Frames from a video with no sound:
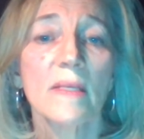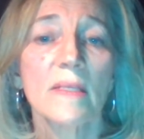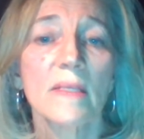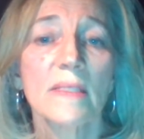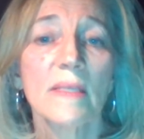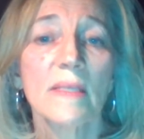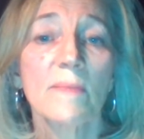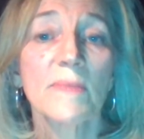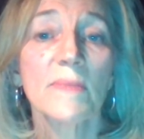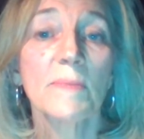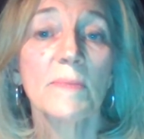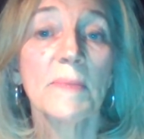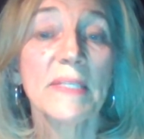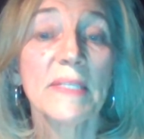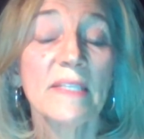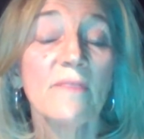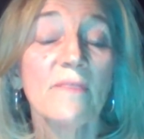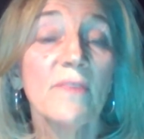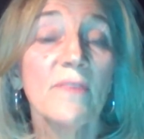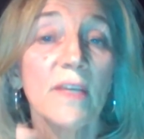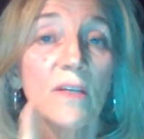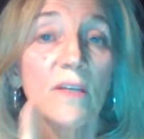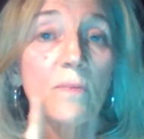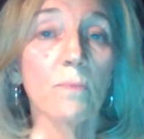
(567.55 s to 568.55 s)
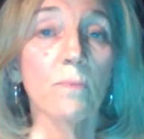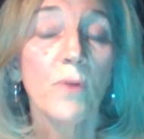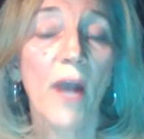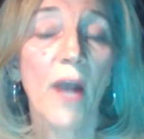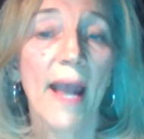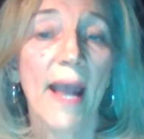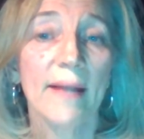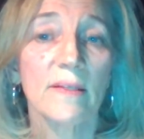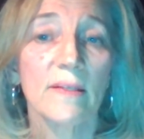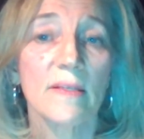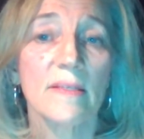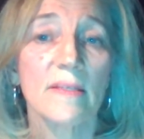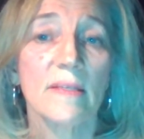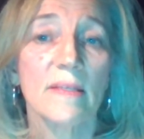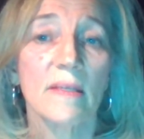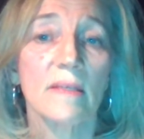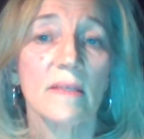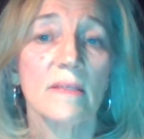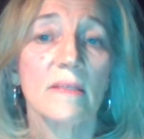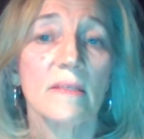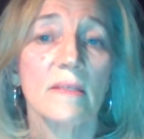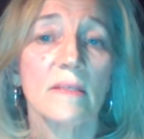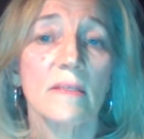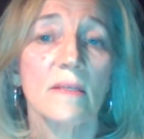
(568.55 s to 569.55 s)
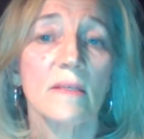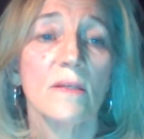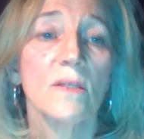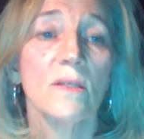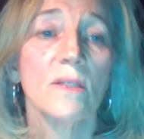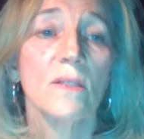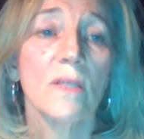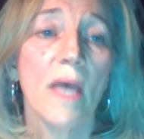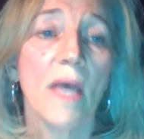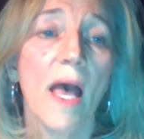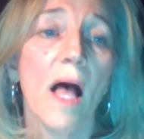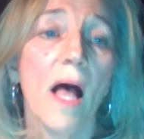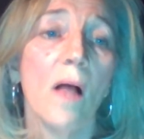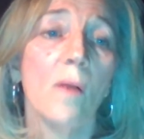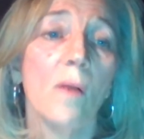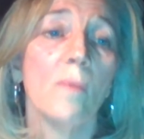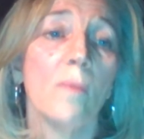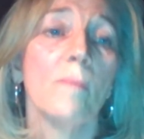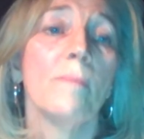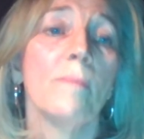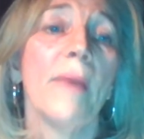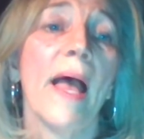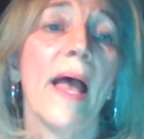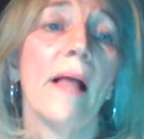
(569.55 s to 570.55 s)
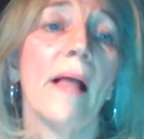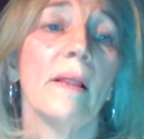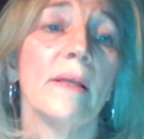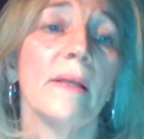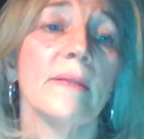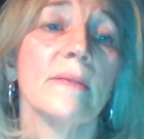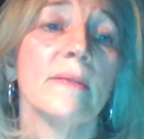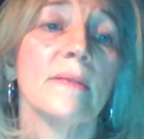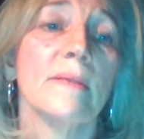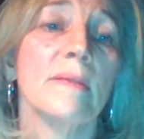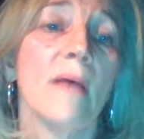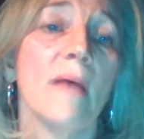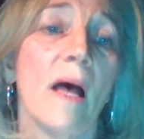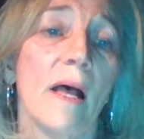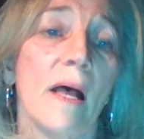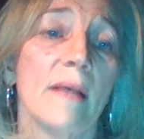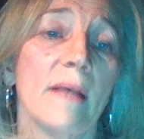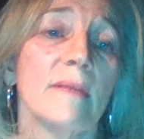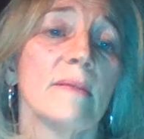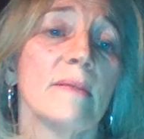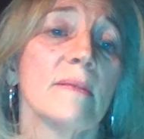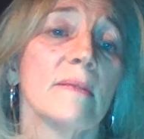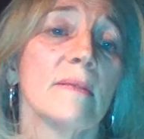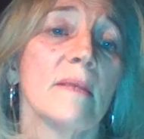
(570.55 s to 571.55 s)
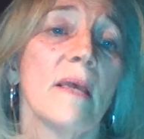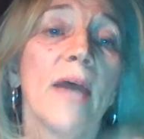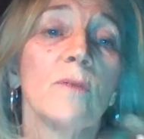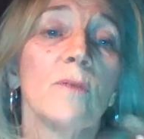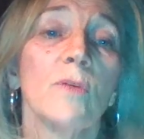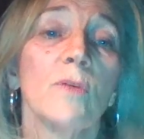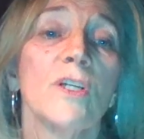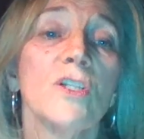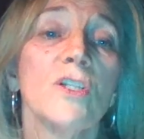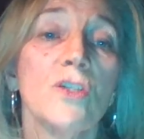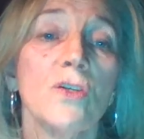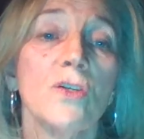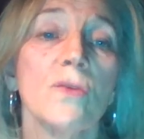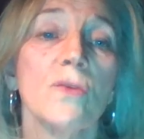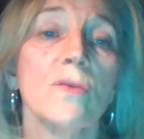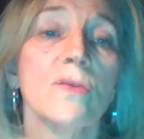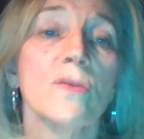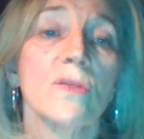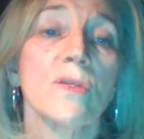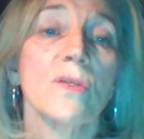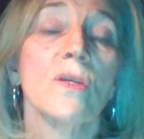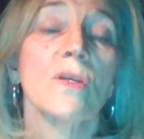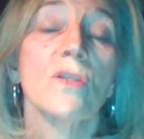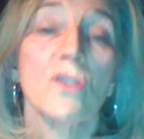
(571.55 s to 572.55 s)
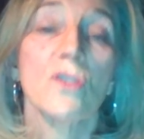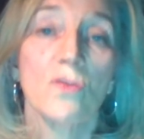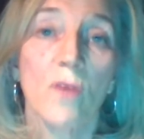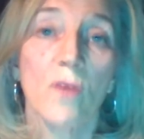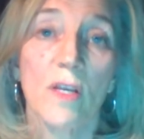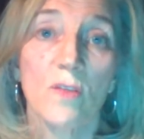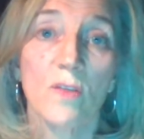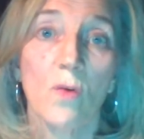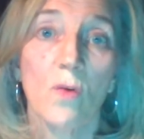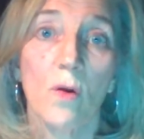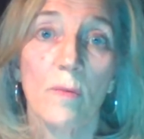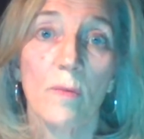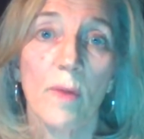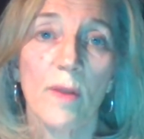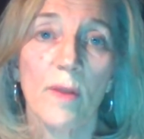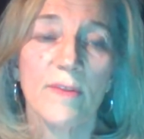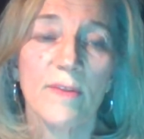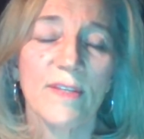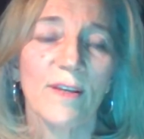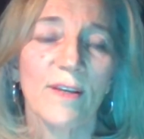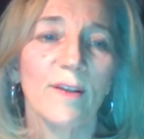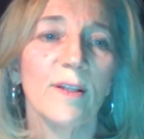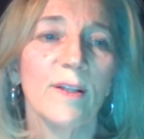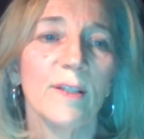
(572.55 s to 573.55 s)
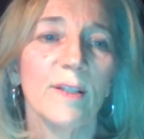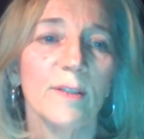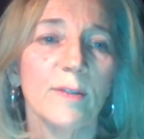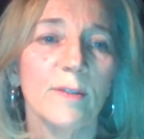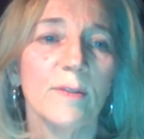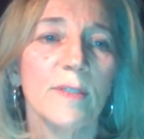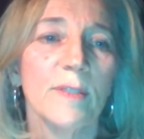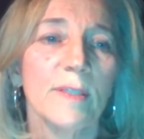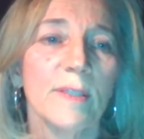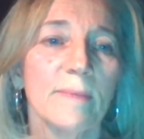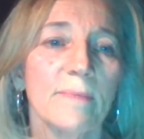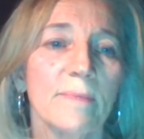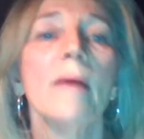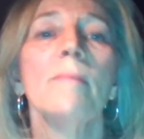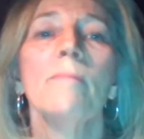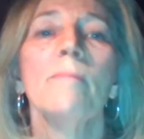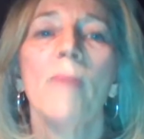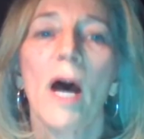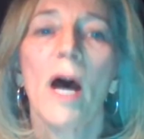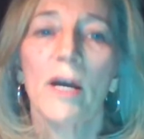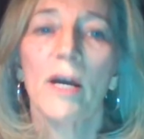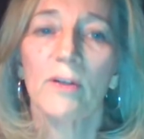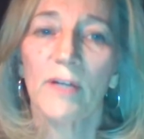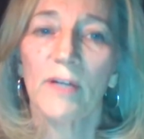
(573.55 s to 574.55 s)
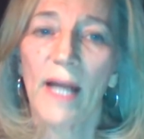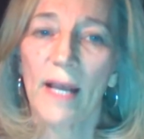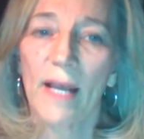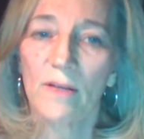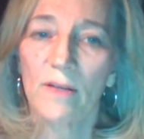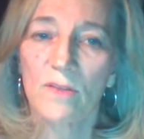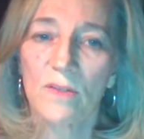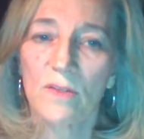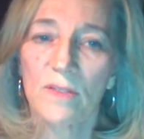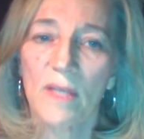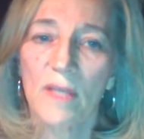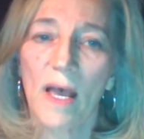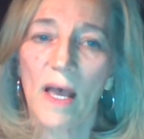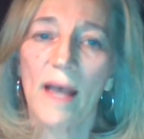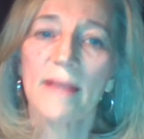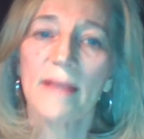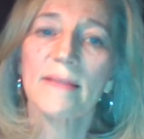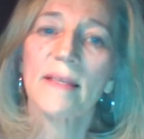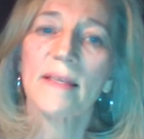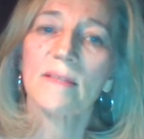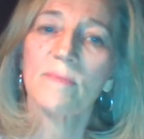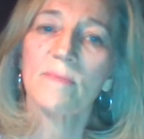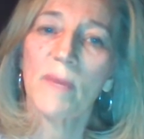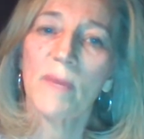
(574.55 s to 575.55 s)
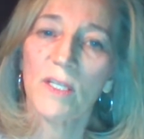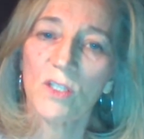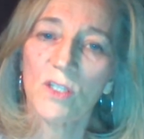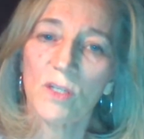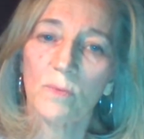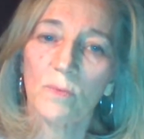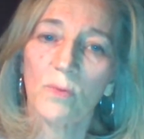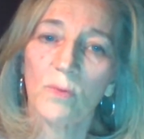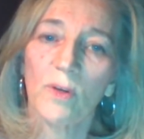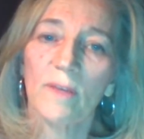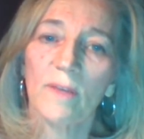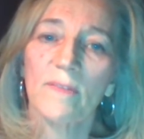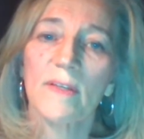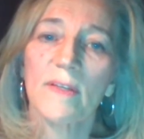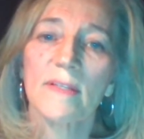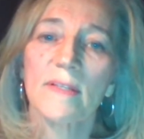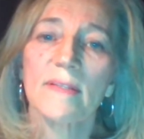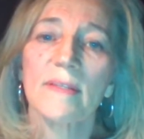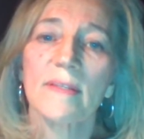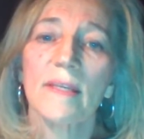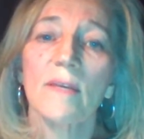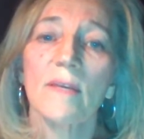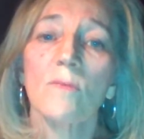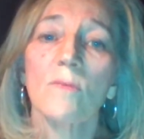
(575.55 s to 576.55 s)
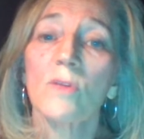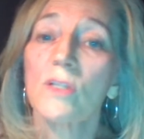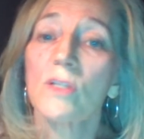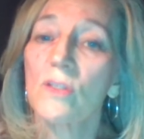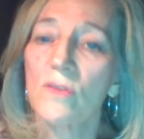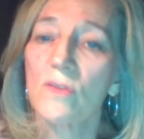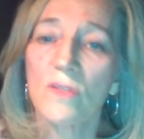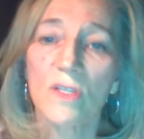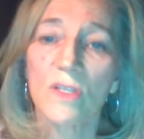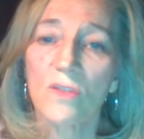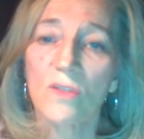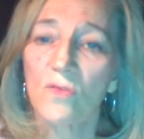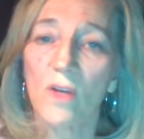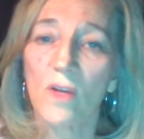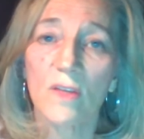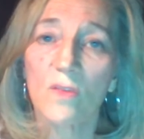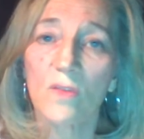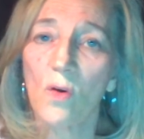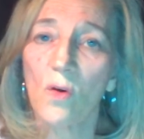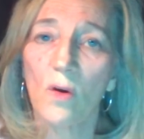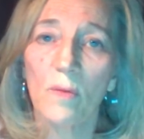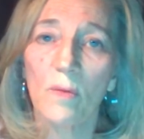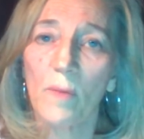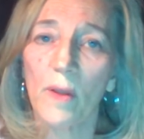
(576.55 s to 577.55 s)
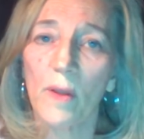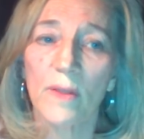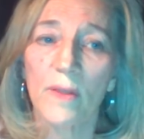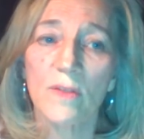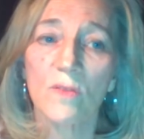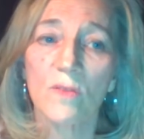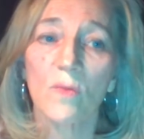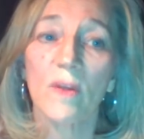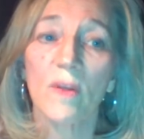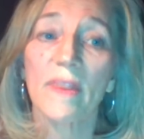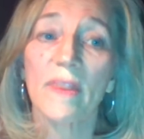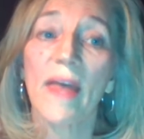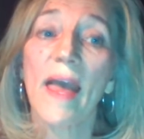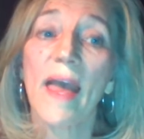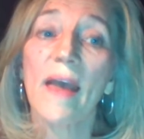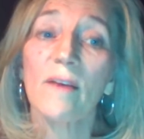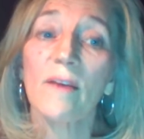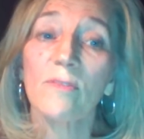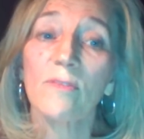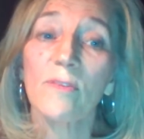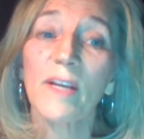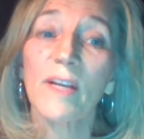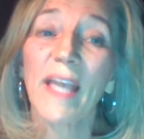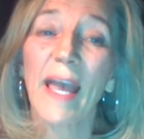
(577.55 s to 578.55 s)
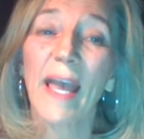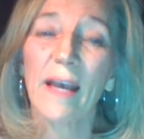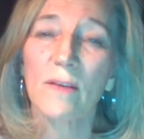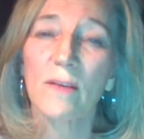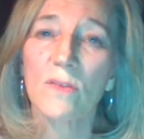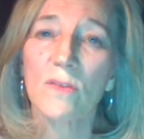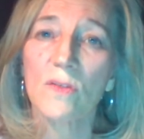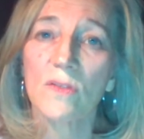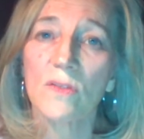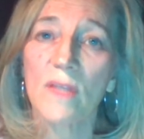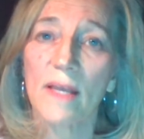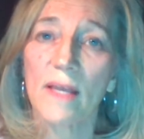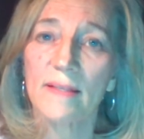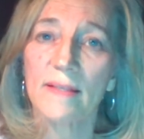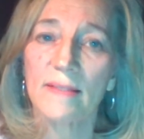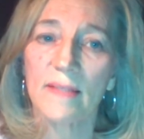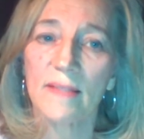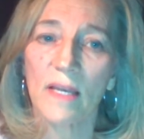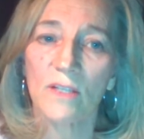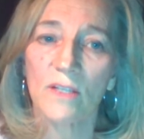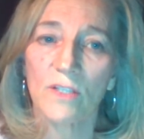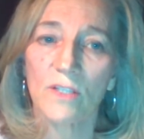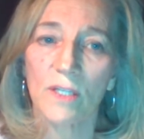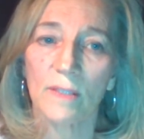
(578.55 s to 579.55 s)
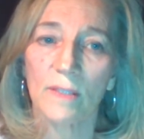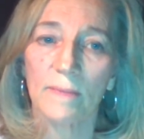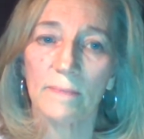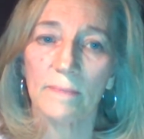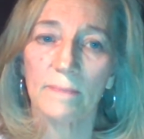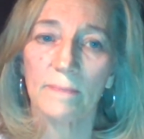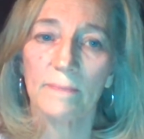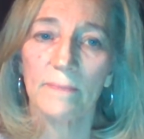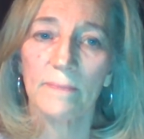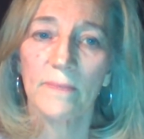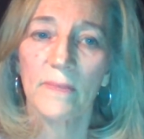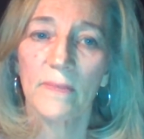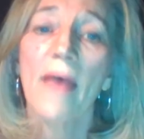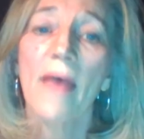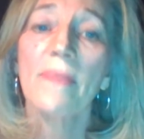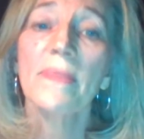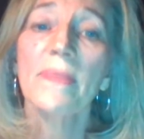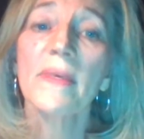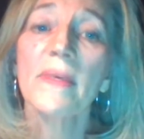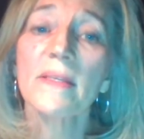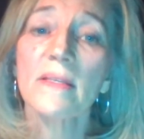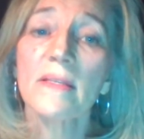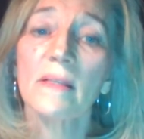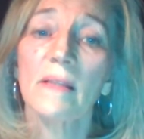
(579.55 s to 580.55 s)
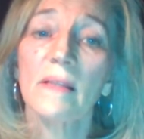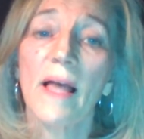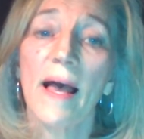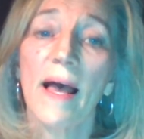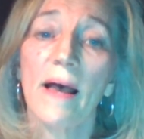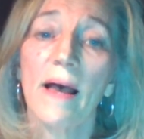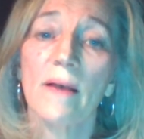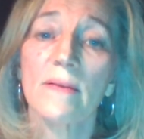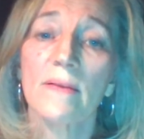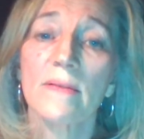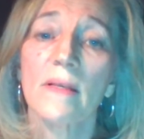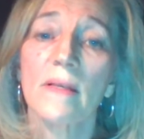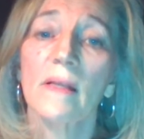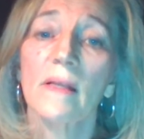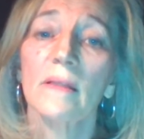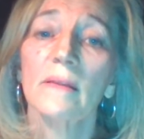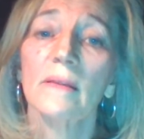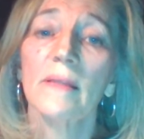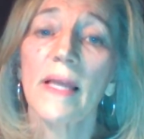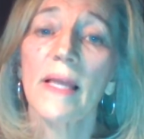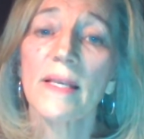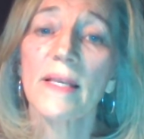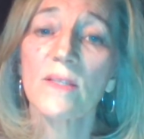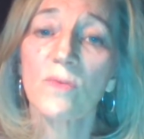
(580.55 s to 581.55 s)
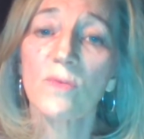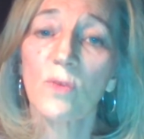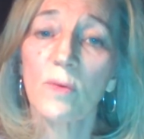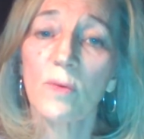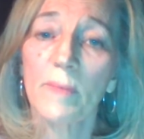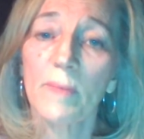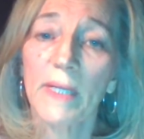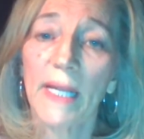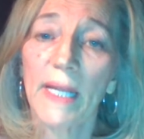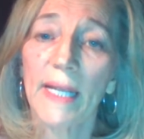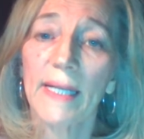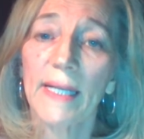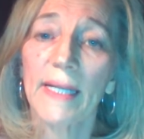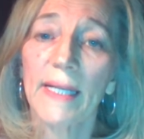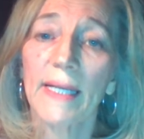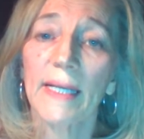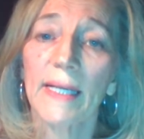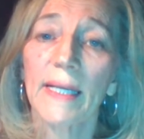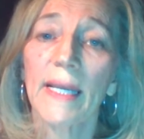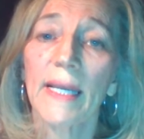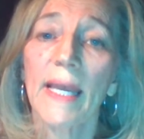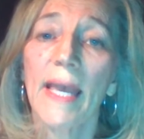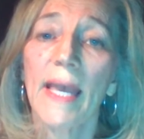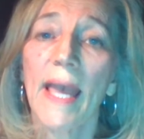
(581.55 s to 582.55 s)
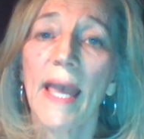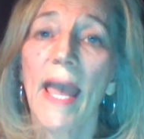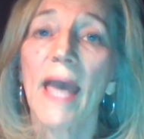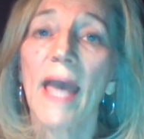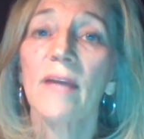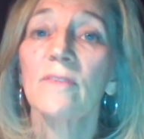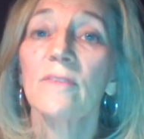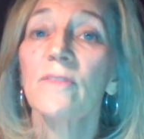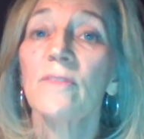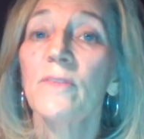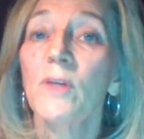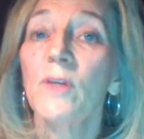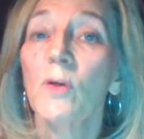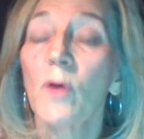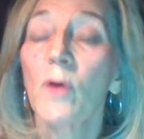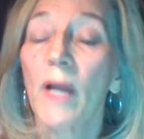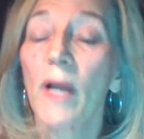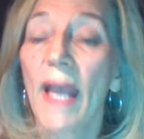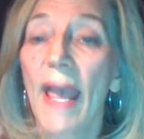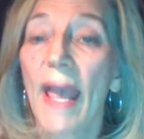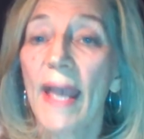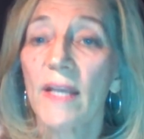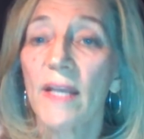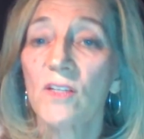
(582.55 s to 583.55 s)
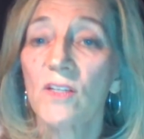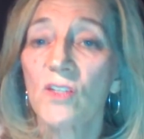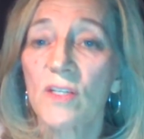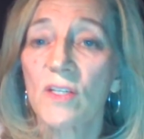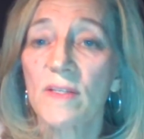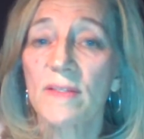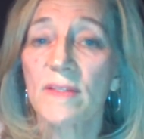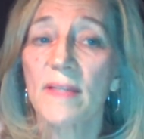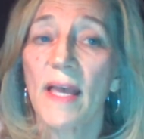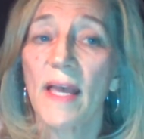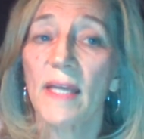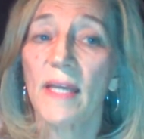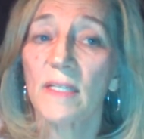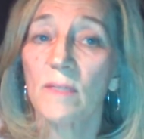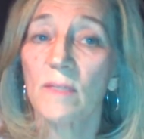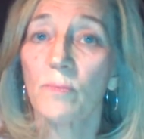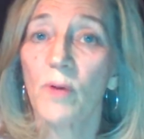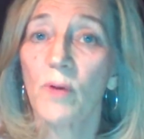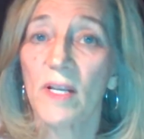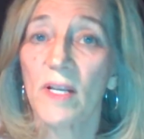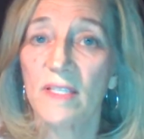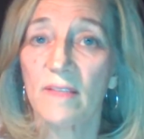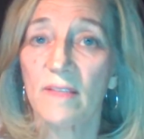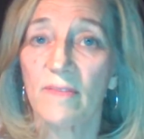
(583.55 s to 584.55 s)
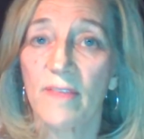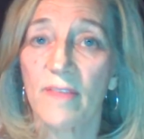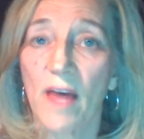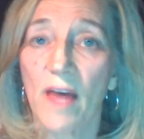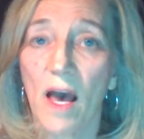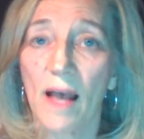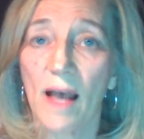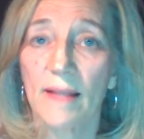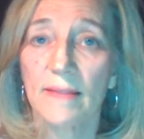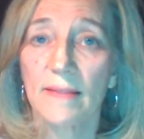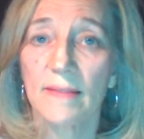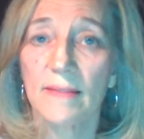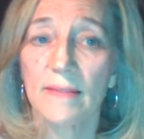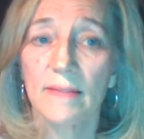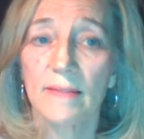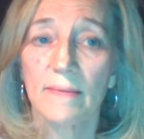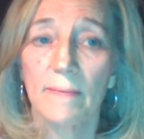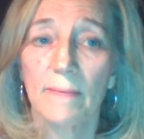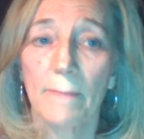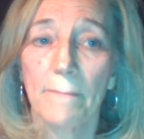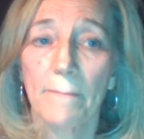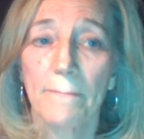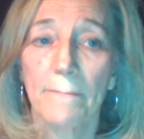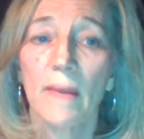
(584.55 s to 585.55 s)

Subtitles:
Some specific practices to help balance us and reduce stress hormones include moderate exercise, as mentioned previously, reduces stress hormones with every exercise session. And this allows less ruminating and fewer anxious and depressive thoughts.